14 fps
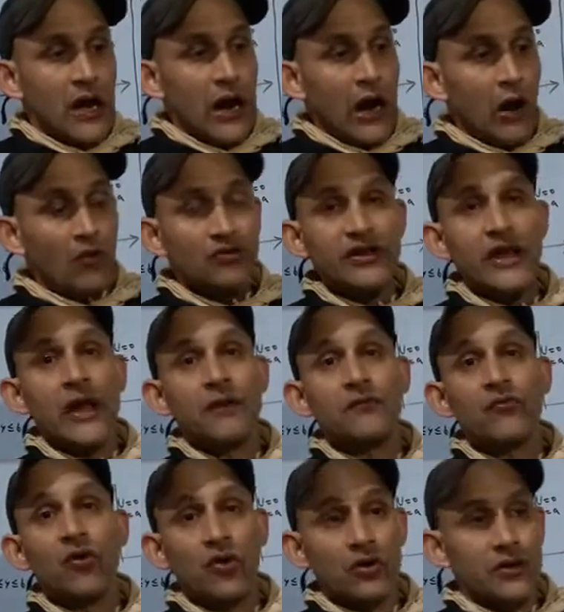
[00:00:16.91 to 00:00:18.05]
how they have
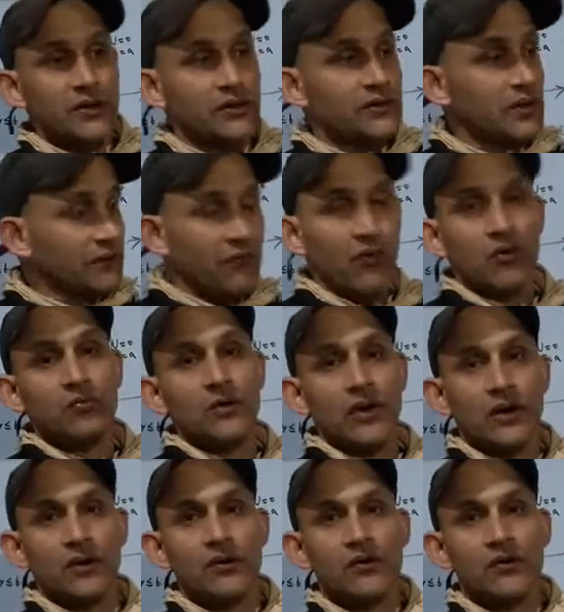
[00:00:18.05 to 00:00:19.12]
got the formula.